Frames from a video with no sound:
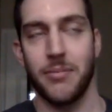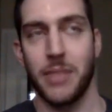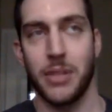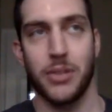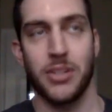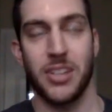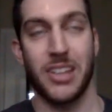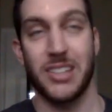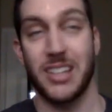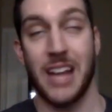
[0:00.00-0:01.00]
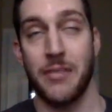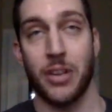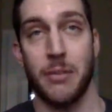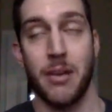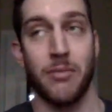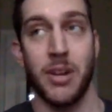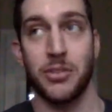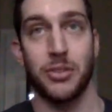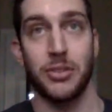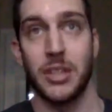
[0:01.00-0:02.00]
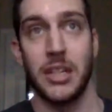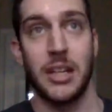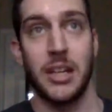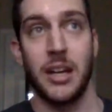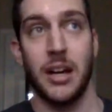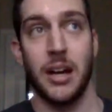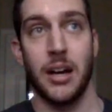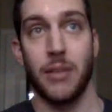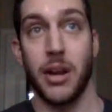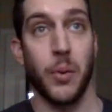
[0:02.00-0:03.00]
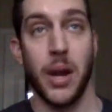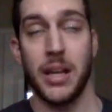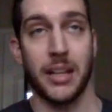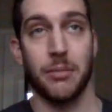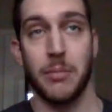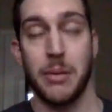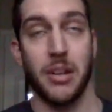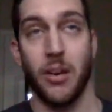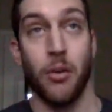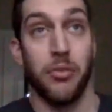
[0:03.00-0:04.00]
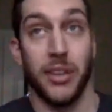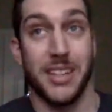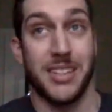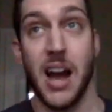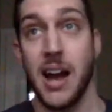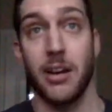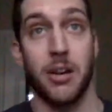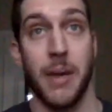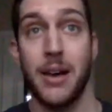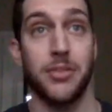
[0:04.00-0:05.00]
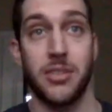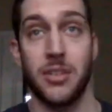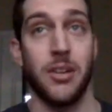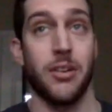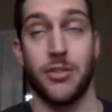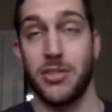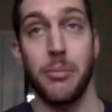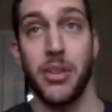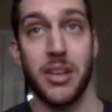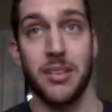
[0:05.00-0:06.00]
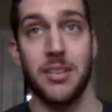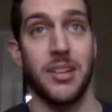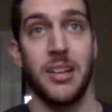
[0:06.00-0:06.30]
Miocic, I think, is going to have to come out and wrestle right away, like maybe hopefully tire him out or something.